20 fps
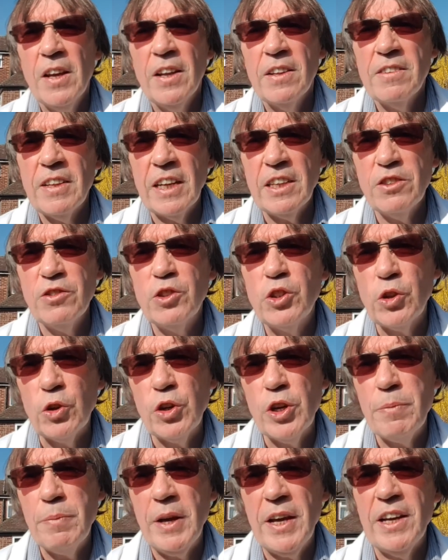Thanks for
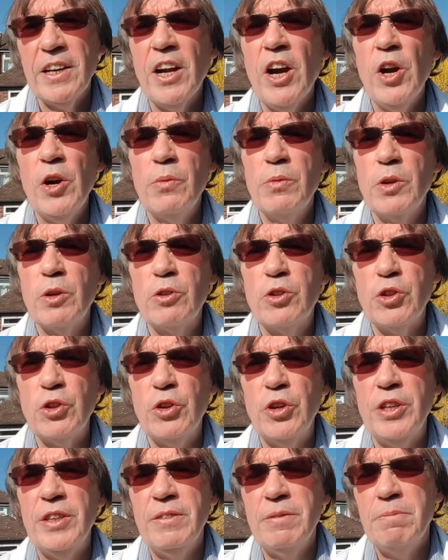joining me, and I hope you'll
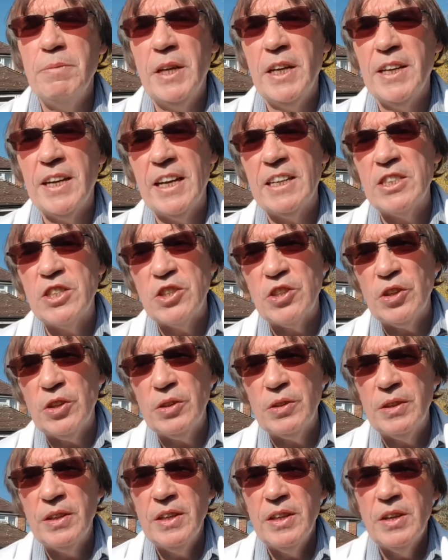join me again
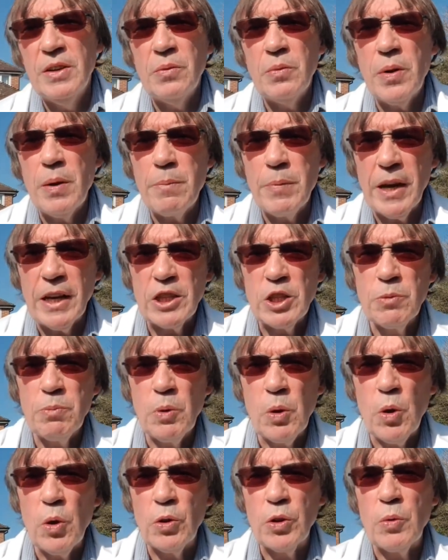soon when we
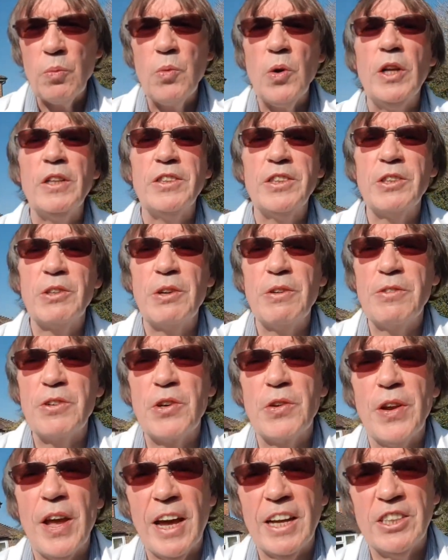explore the wonder of
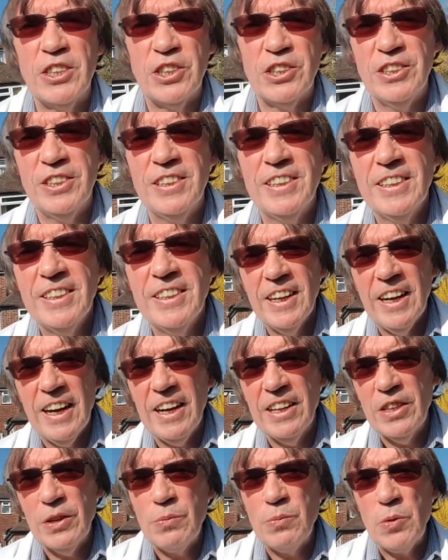creation
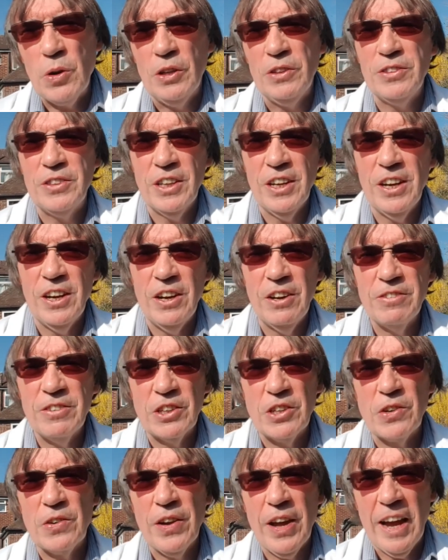and the wonder of
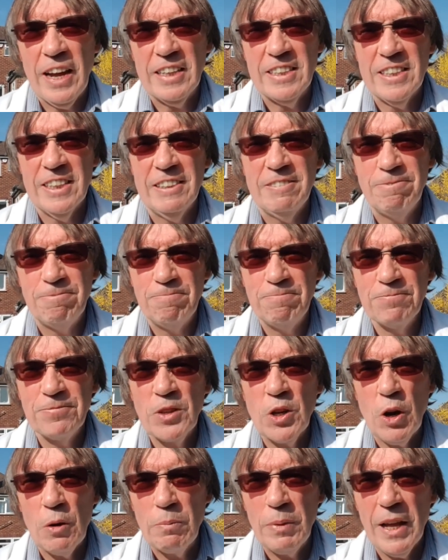the Creator.
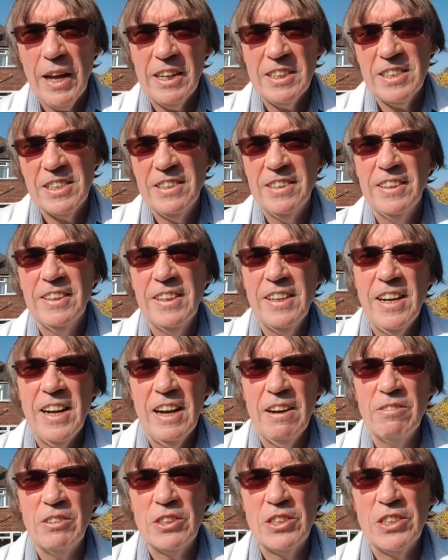God bless,
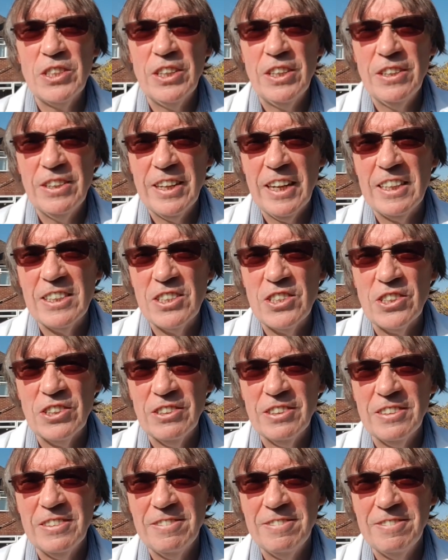and we'll see you again soon.